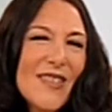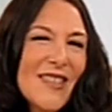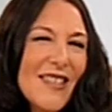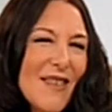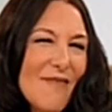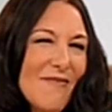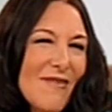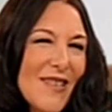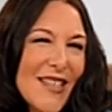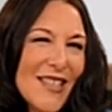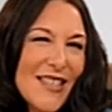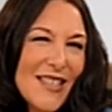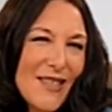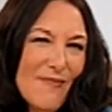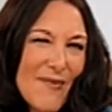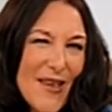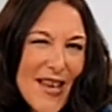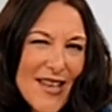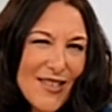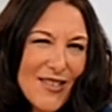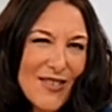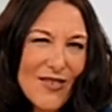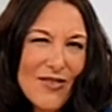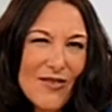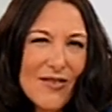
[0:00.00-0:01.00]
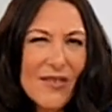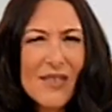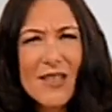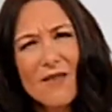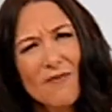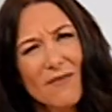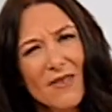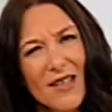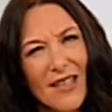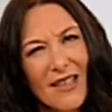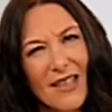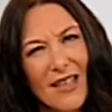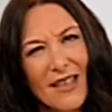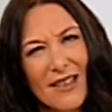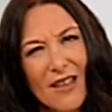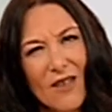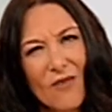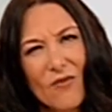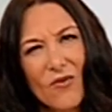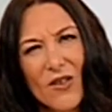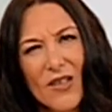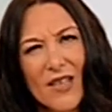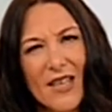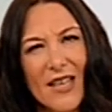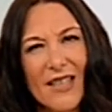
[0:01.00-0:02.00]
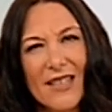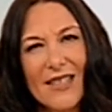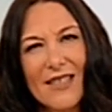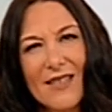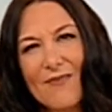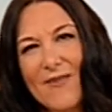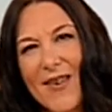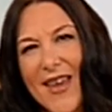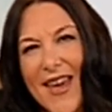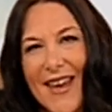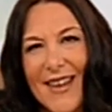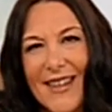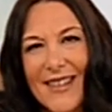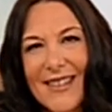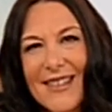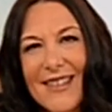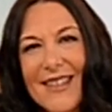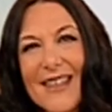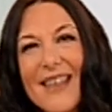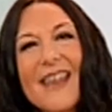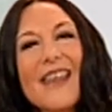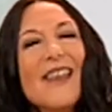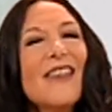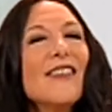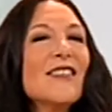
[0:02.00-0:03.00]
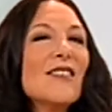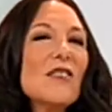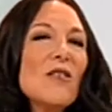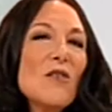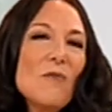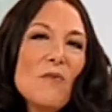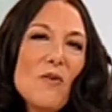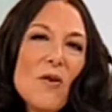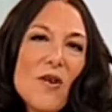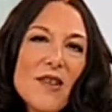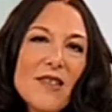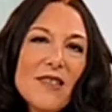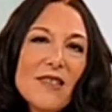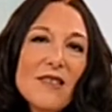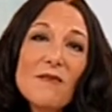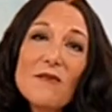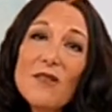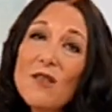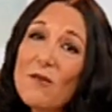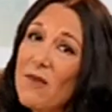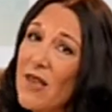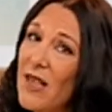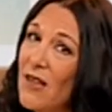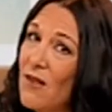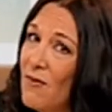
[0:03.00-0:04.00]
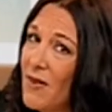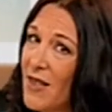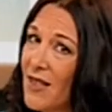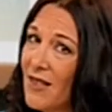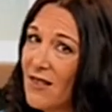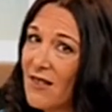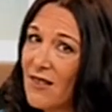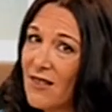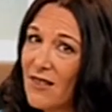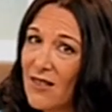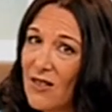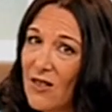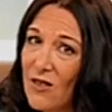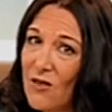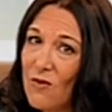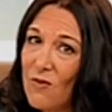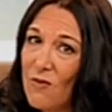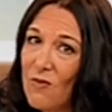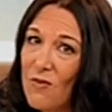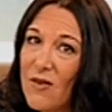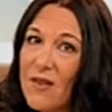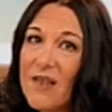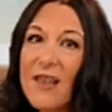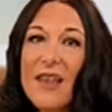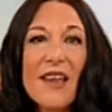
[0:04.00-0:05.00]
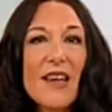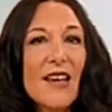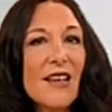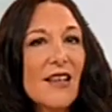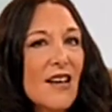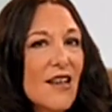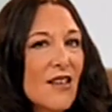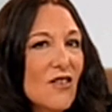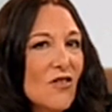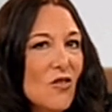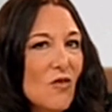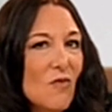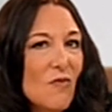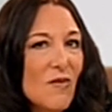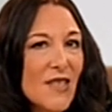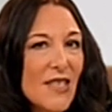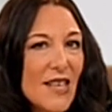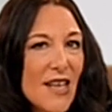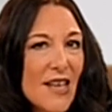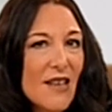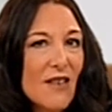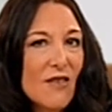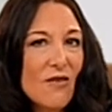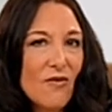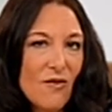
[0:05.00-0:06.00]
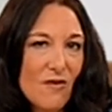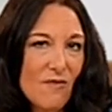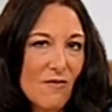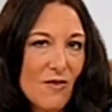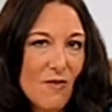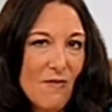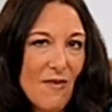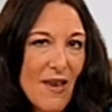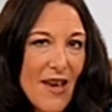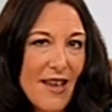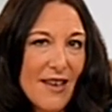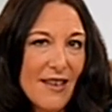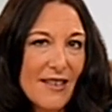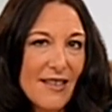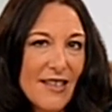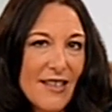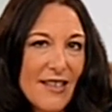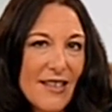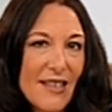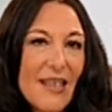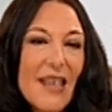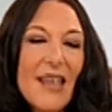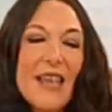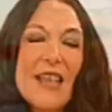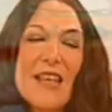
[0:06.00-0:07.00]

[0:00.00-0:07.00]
with something special, something that they wouldn't expect. So I bought some tomato basil soup and country potato from La Madeleine,